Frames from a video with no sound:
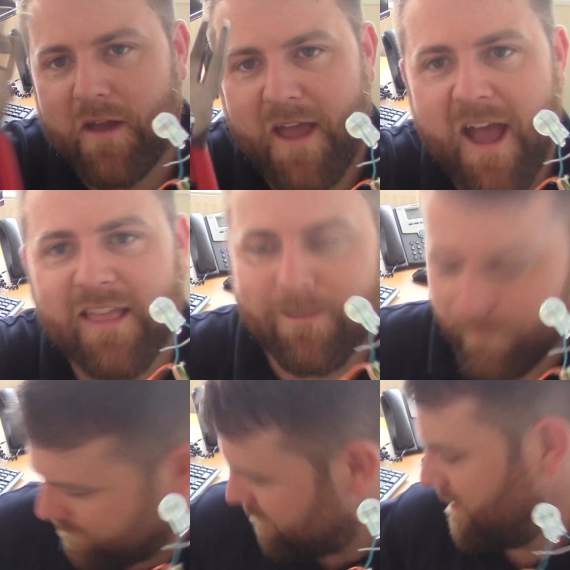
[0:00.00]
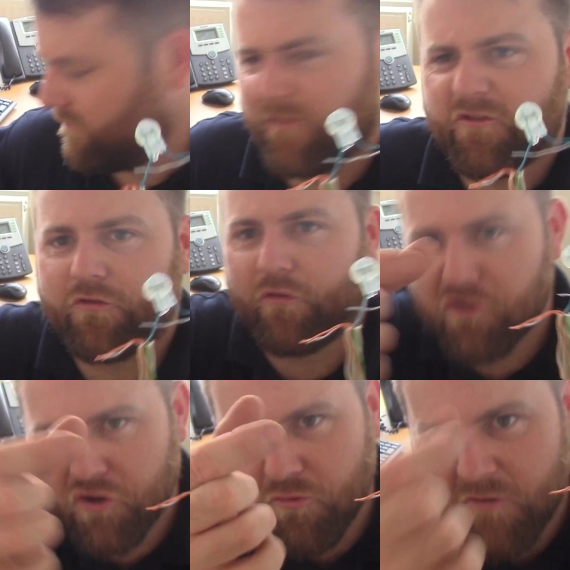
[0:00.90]
hands before now. I've sort of
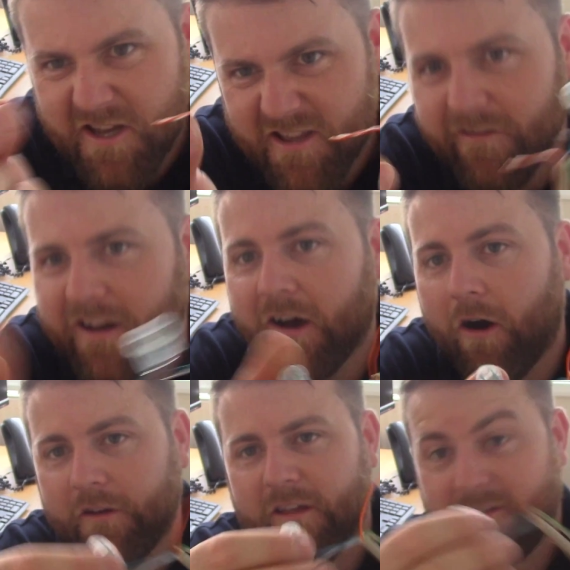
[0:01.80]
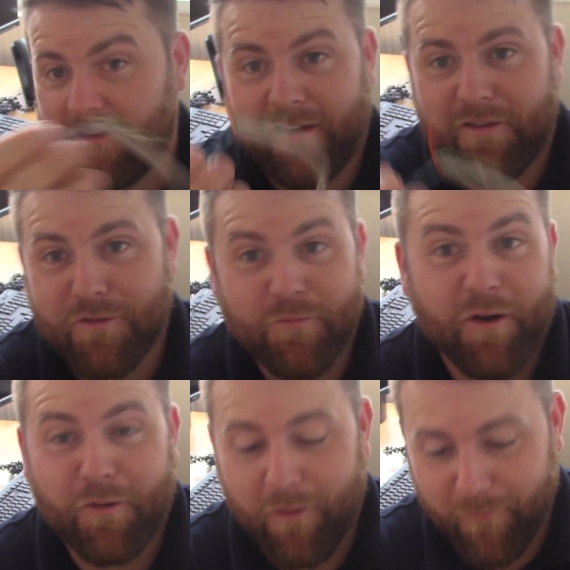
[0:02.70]
squeezed it really hard and it's actually
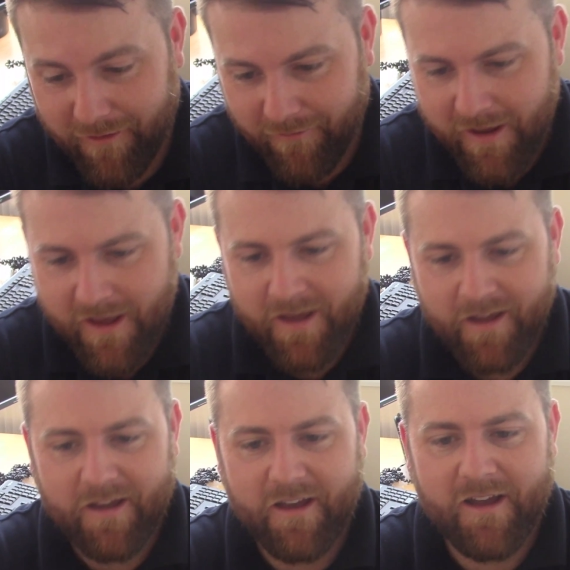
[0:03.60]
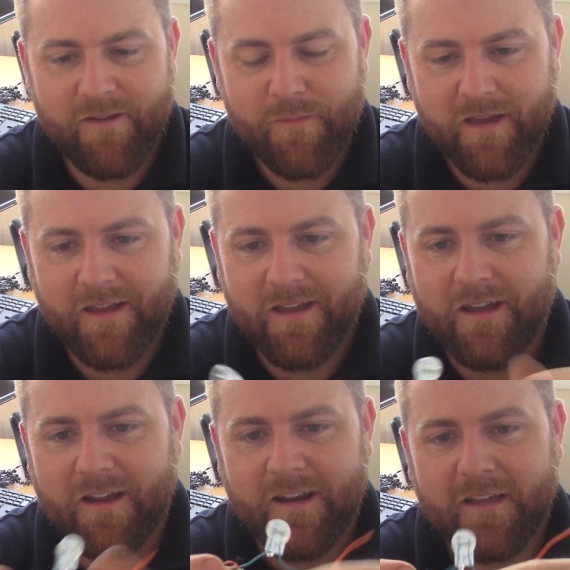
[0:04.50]
worked quite well. Now
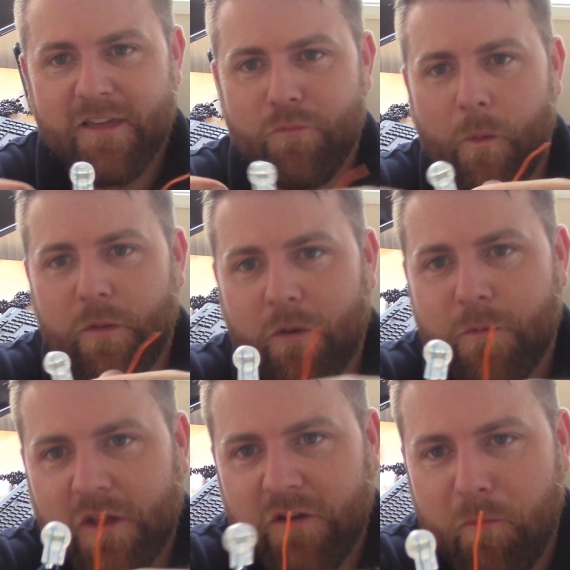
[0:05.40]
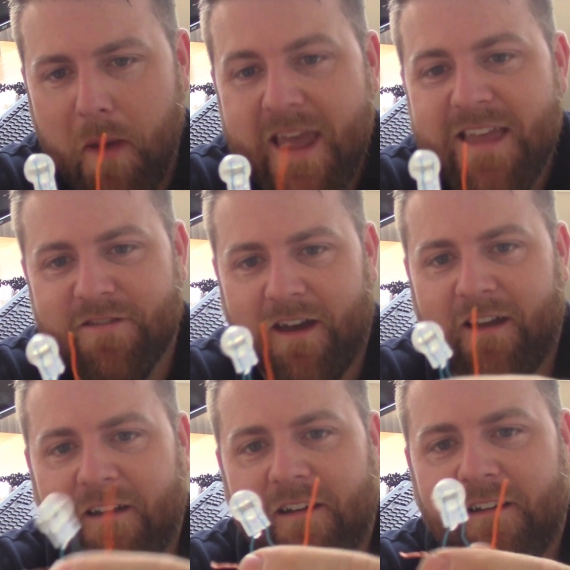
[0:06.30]
essentially what we do, we're just going to repeat
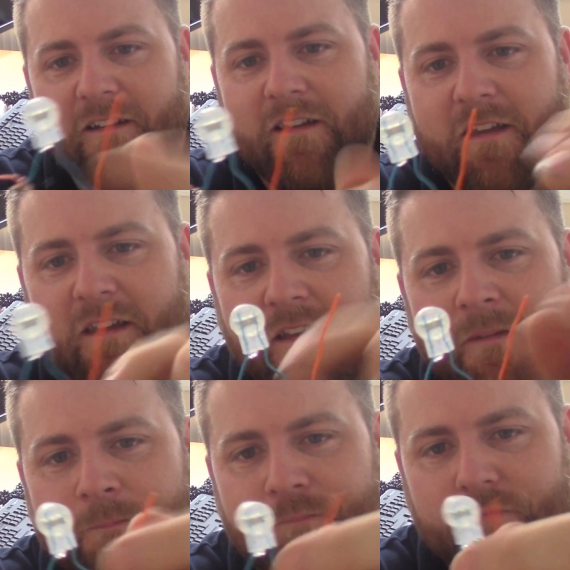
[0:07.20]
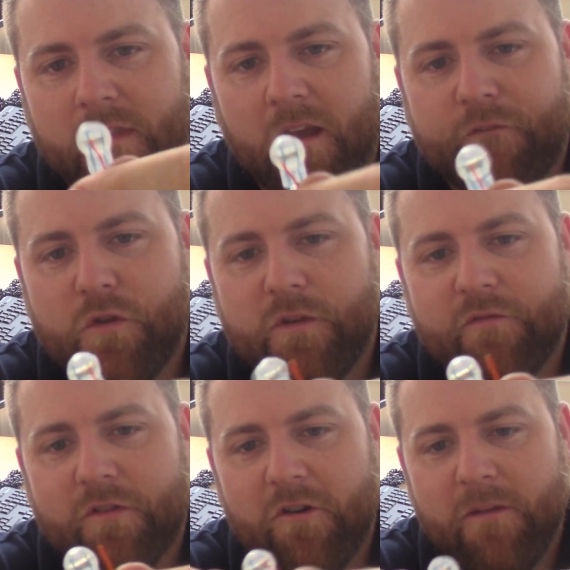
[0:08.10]
that a few
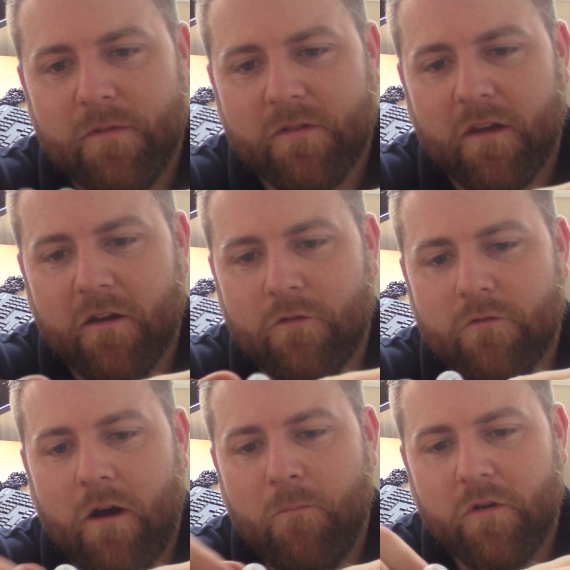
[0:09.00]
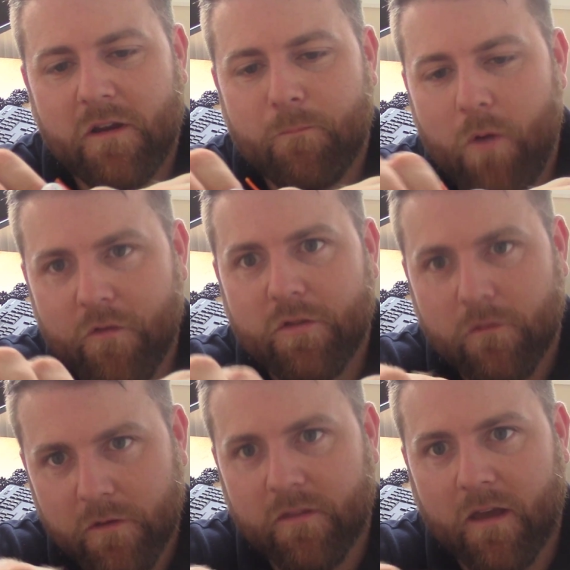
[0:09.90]
different times, so I'm not going to bother
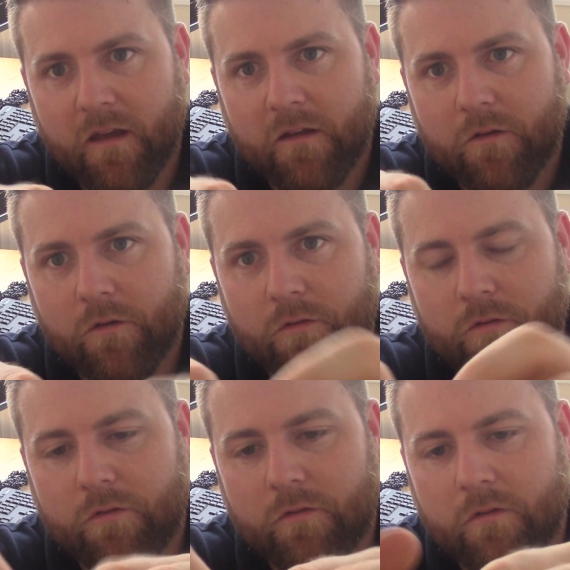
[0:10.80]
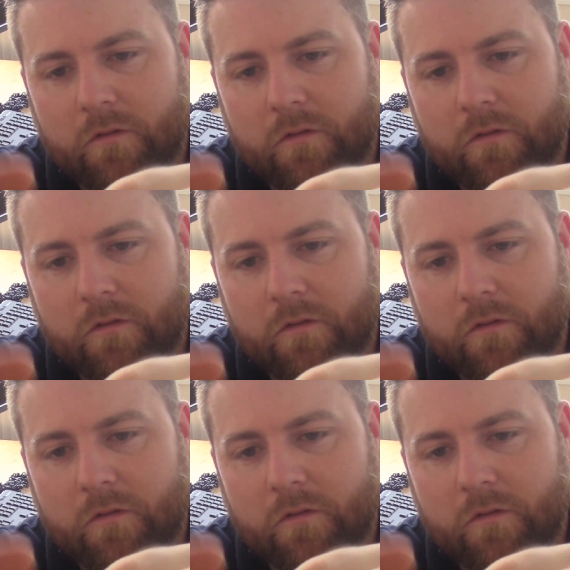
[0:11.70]
doing that because